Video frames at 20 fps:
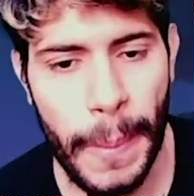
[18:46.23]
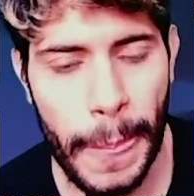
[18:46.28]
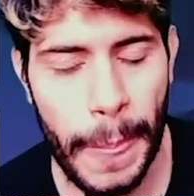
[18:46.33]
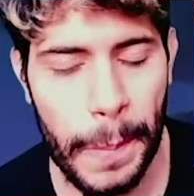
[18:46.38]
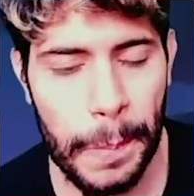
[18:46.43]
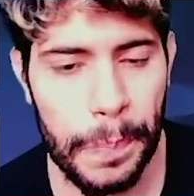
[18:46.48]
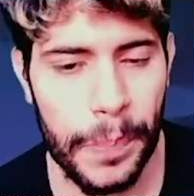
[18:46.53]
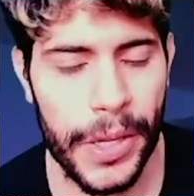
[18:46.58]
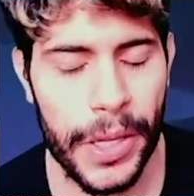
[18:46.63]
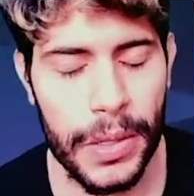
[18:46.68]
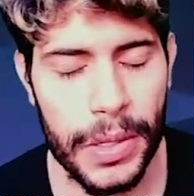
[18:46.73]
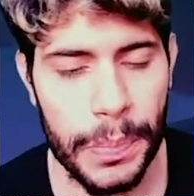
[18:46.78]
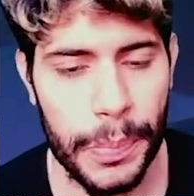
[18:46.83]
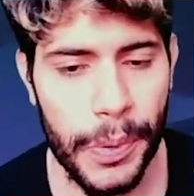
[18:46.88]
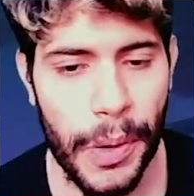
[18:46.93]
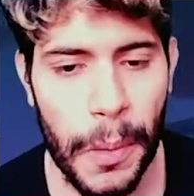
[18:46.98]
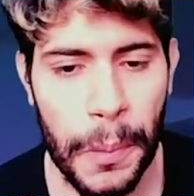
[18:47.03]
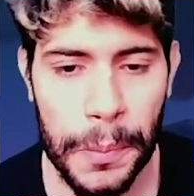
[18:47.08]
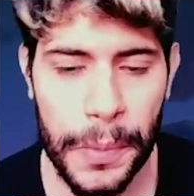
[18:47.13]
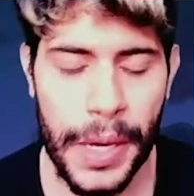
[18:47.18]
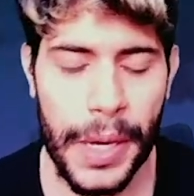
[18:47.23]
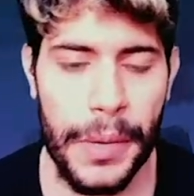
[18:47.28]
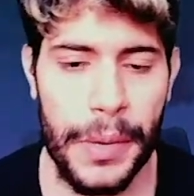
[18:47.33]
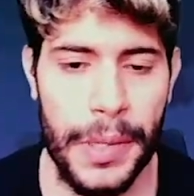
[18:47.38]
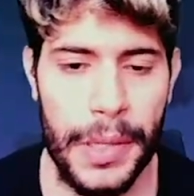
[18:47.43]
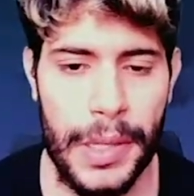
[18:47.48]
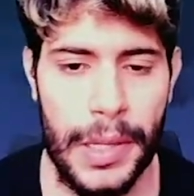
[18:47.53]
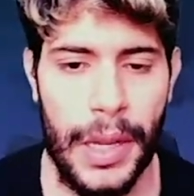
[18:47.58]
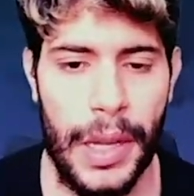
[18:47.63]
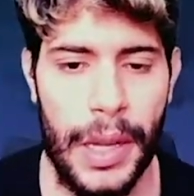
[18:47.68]
The only problem here
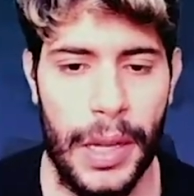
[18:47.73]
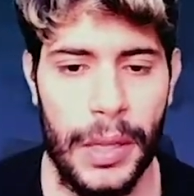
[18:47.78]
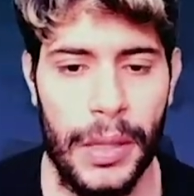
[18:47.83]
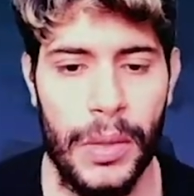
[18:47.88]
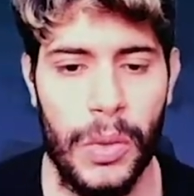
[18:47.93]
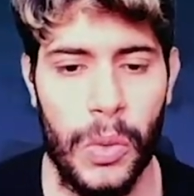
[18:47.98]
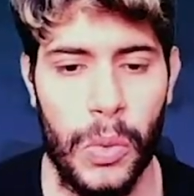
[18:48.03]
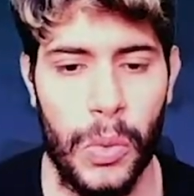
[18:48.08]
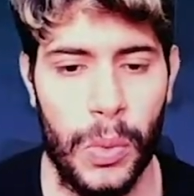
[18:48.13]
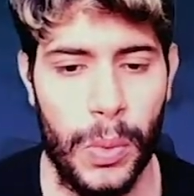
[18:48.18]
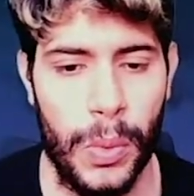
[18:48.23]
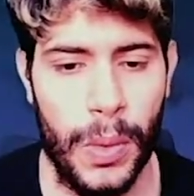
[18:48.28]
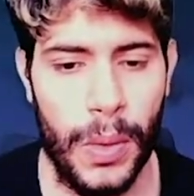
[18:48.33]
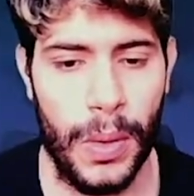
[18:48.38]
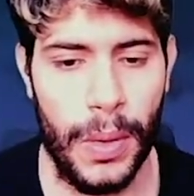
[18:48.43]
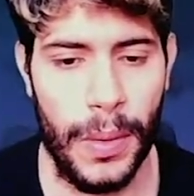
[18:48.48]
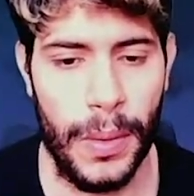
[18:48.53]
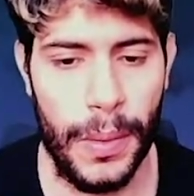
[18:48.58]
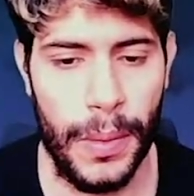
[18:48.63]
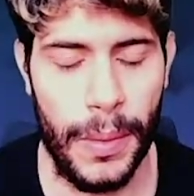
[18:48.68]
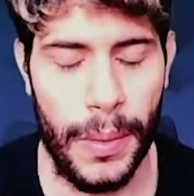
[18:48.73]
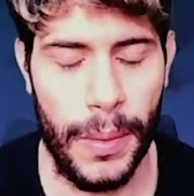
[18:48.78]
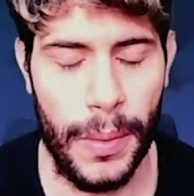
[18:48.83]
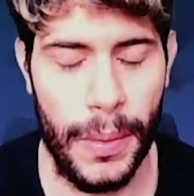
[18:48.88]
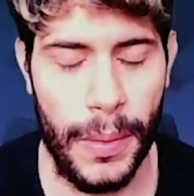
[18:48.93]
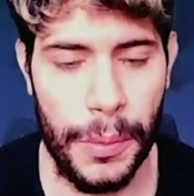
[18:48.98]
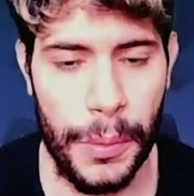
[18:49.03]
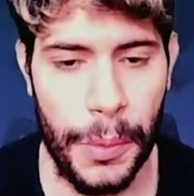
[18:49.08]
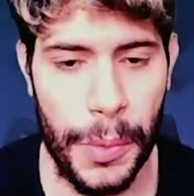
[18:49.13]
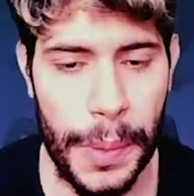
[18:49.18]
is that
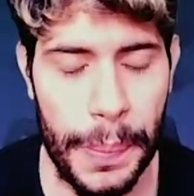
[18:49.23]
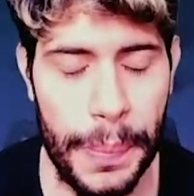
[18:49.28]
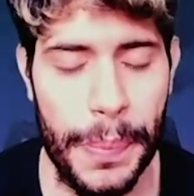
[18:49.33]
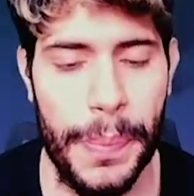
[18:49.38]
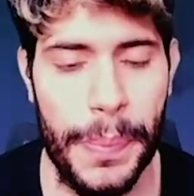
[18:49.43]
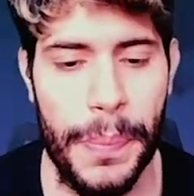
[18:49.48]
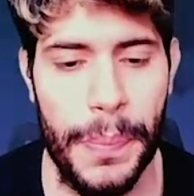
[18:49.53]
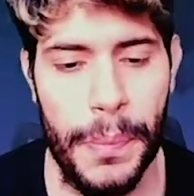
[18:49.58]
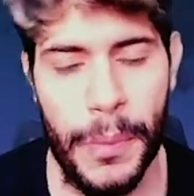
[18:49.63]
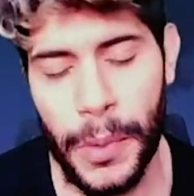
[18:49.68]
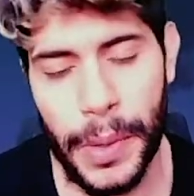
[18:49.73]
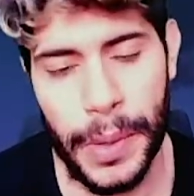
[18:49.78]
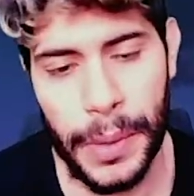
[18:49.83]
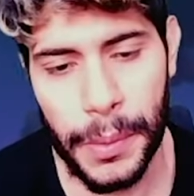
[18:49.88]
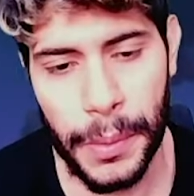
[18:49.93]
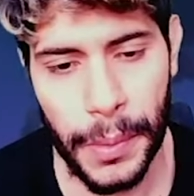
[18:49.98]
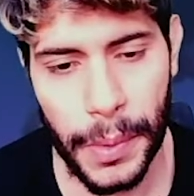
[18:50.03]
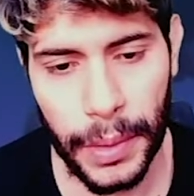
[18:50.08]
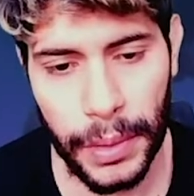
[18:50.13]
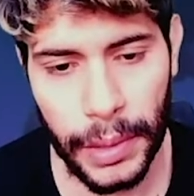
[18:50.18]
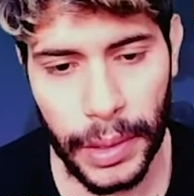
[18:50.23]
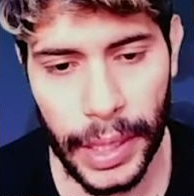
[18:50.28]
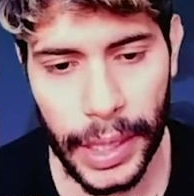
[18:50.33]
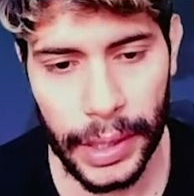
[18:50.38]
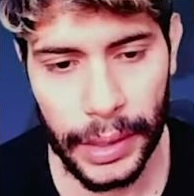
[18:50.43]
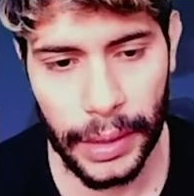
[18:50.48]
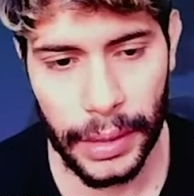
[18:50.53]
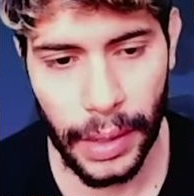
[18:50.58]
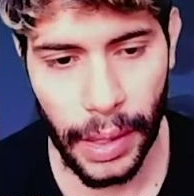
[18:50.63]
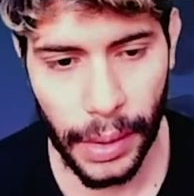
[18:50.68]
we will
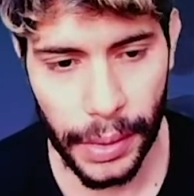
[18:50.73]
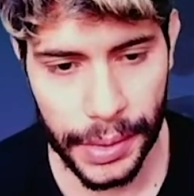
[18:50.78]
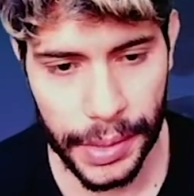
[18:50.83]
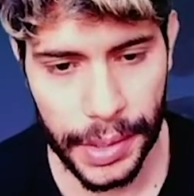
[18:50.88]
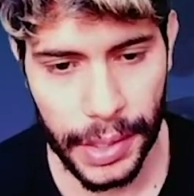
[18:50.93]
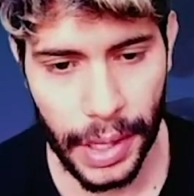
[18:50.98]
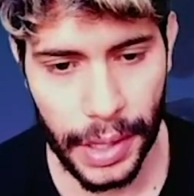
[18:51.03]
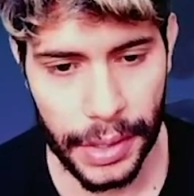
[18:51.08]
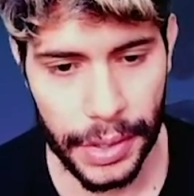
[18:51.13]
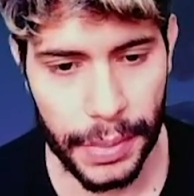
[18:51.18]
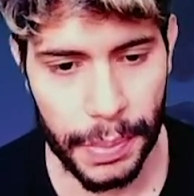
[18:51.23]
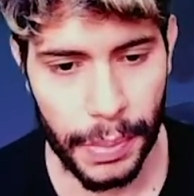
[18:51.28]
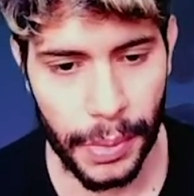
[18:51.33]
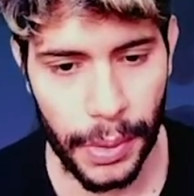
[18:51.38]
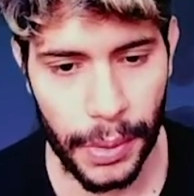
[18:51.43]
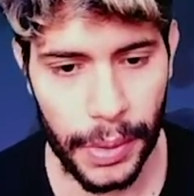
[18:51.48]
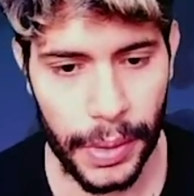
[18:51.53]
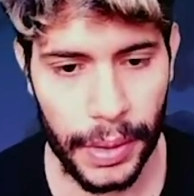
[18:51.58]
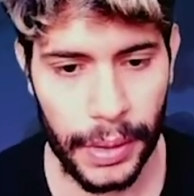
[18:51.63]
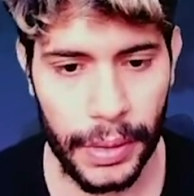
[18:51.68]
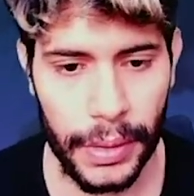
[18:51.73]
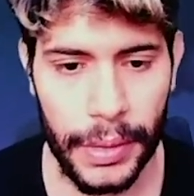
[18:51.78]
get our Sash broken.